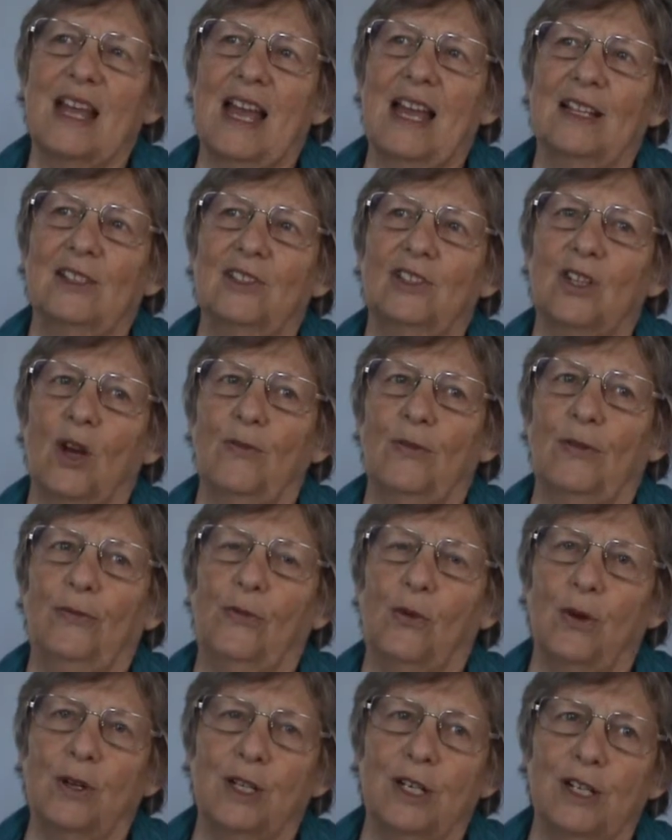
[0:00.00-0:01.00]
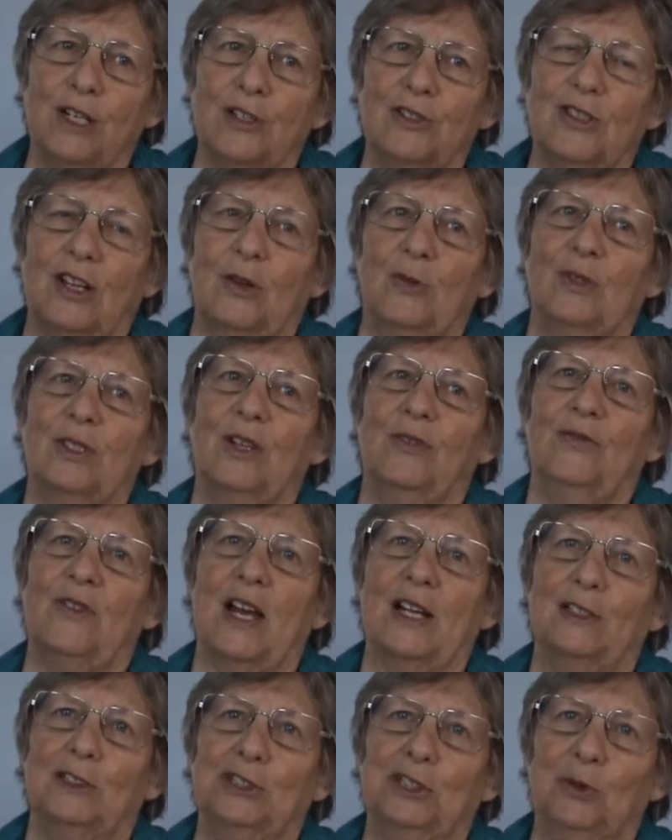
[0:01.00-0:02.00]
And so for 4 years, I was a
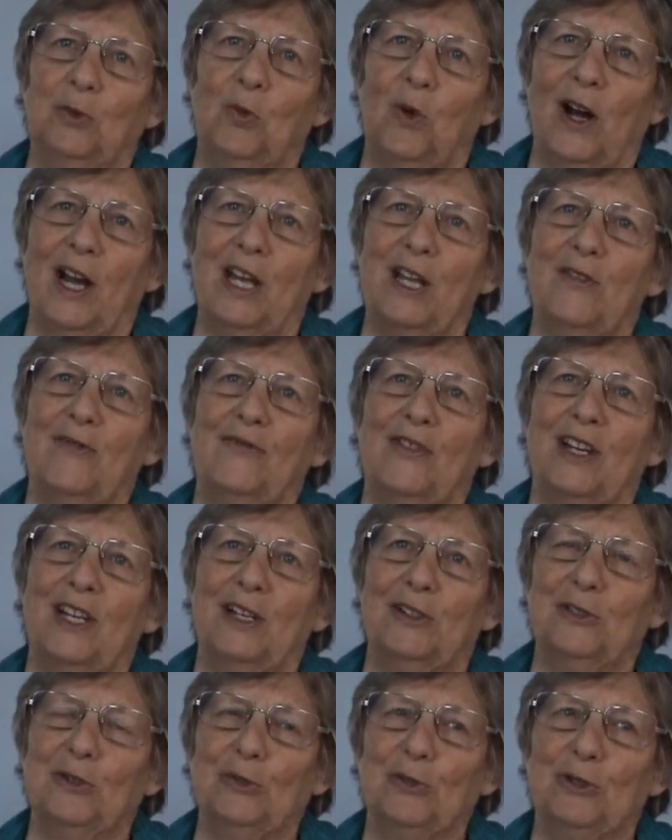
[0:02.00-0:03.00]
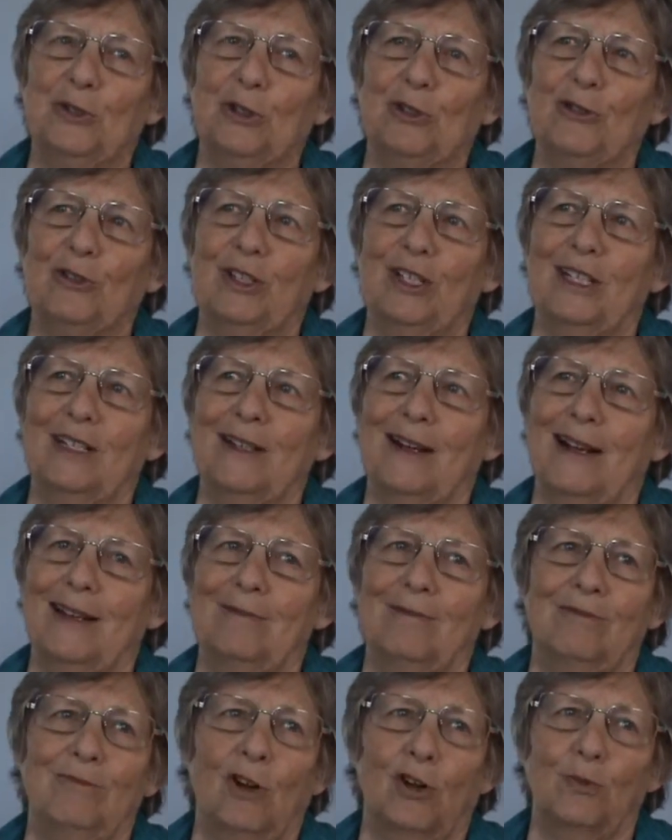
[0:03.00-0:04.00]
faculty wife. I had 2 children. I
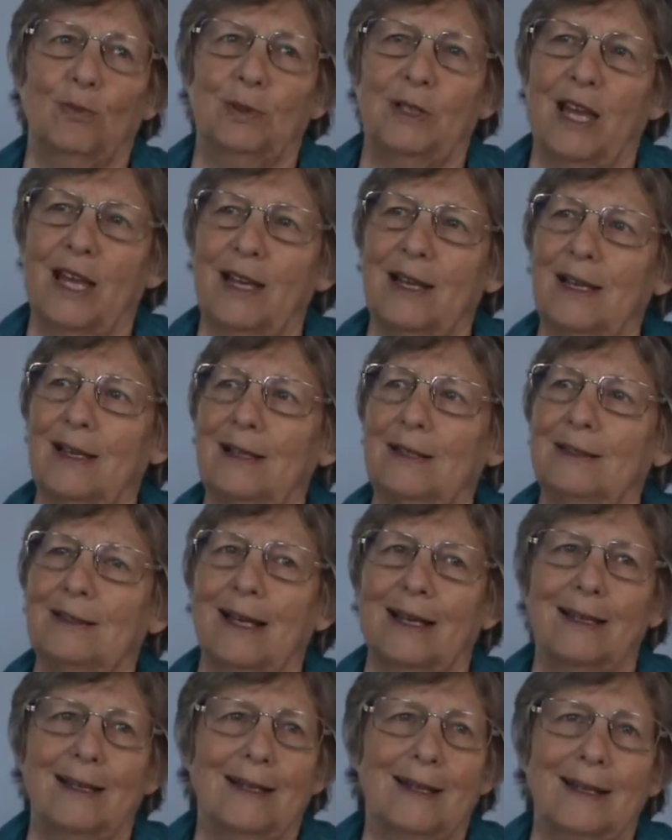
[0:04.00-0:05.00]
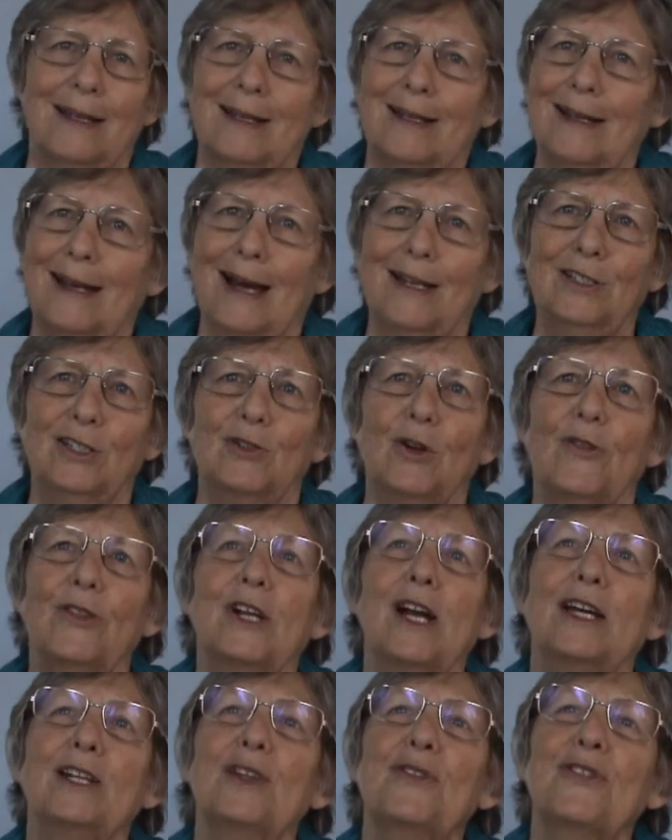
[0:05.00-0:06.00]
wrote plays. I did all the
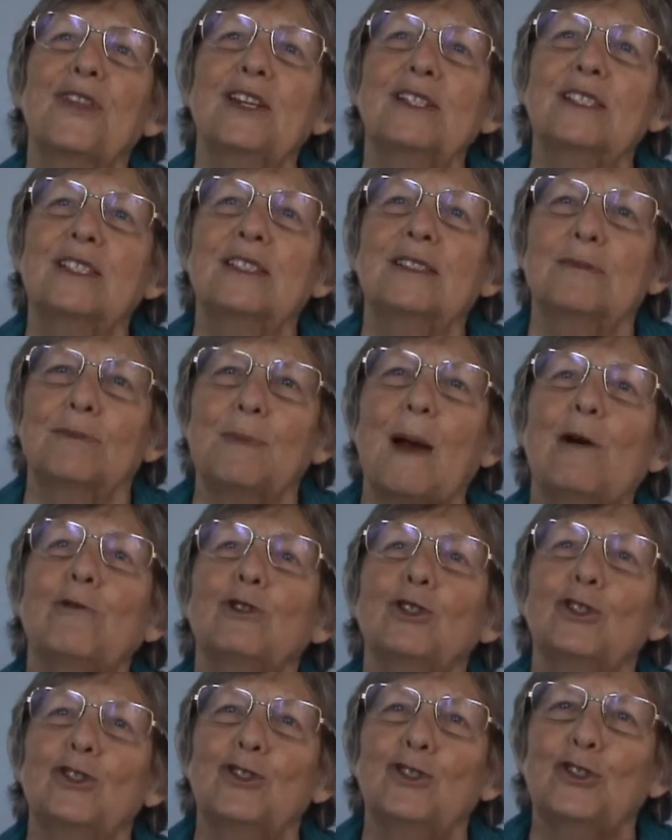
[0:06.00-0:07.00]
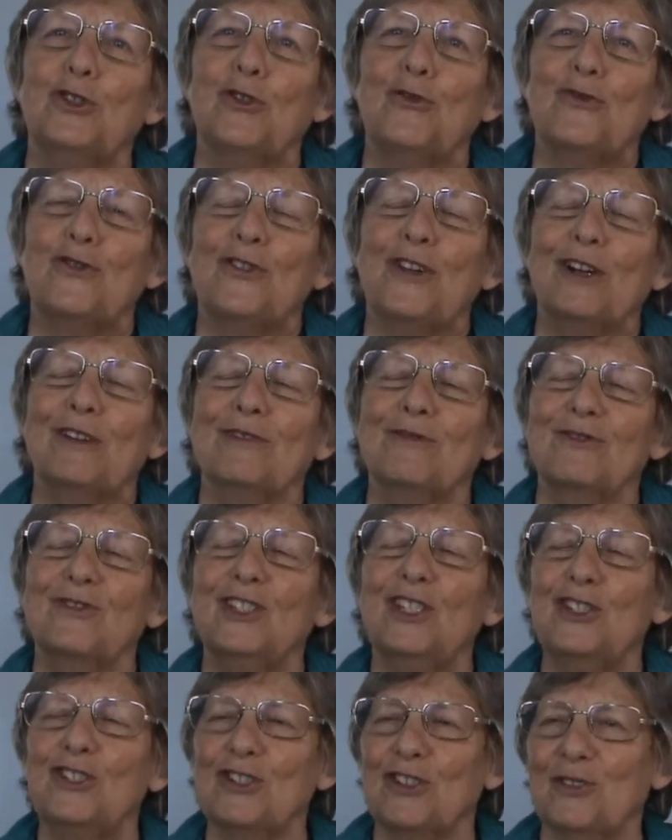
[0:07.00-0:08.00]
kind of things spouses do for their
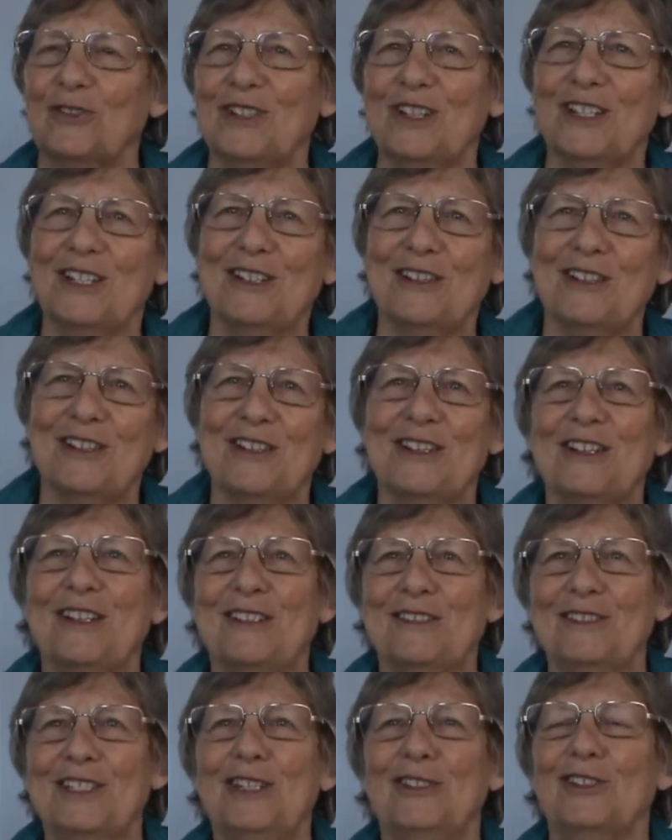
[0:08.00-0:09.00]
teacher husbands,